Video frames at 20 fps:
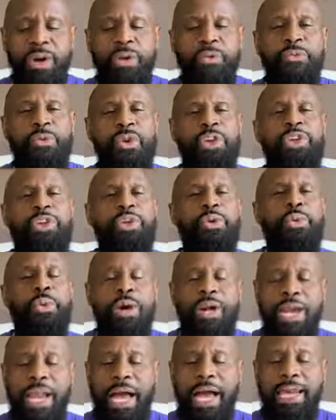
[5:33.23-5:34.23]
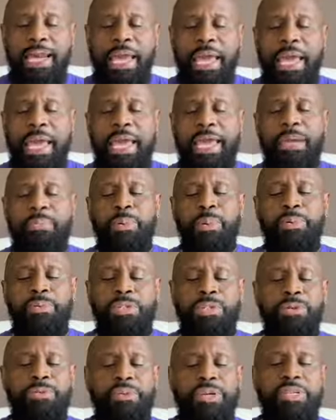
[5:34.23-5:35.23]
for you were not able
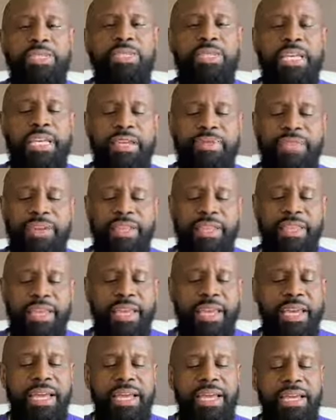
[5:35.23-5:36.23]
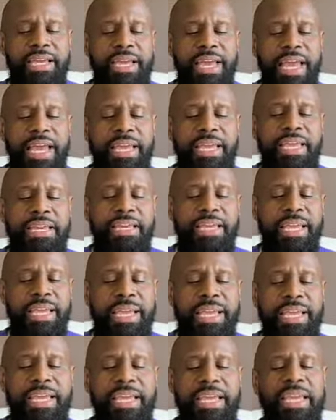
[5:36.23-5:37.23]
to receive it then, and
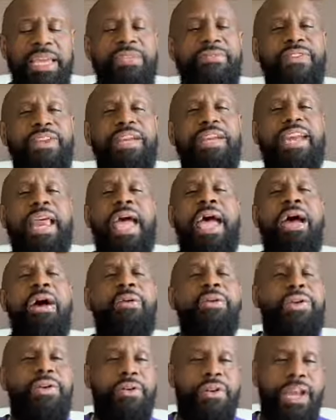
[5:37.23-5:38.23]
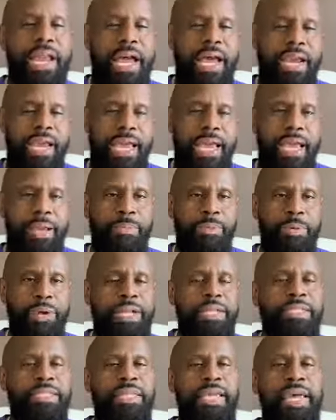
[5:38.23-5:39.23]
indeed, even now you're not able.
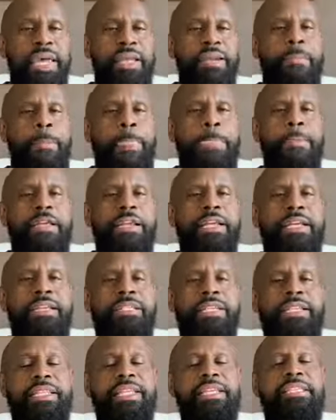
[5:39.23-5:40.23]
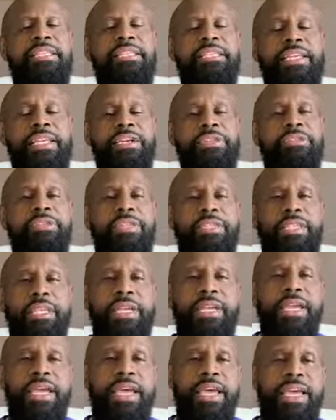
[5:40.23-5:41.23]
He said, Listen, this is
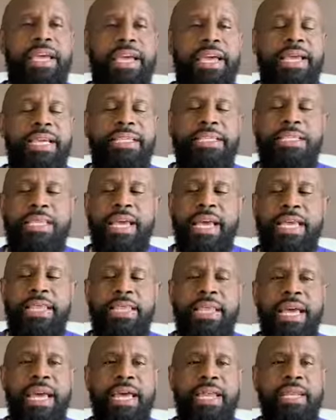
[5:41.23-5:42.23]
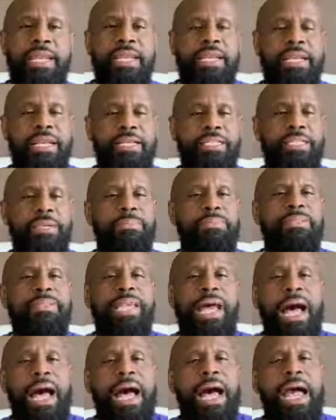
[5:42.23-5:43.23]
interesting. He said that some
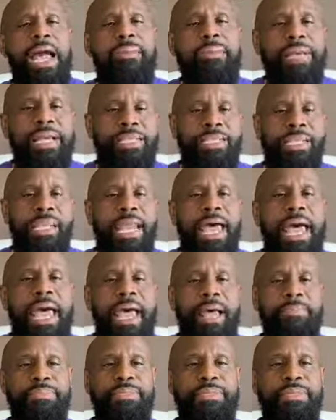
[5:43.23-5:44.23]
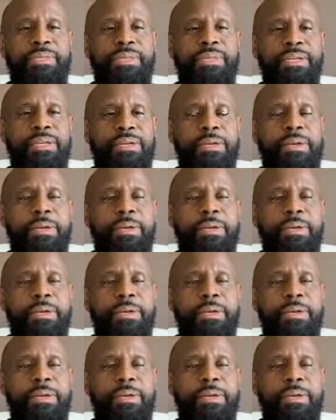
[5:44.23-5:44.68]
time has lapsed.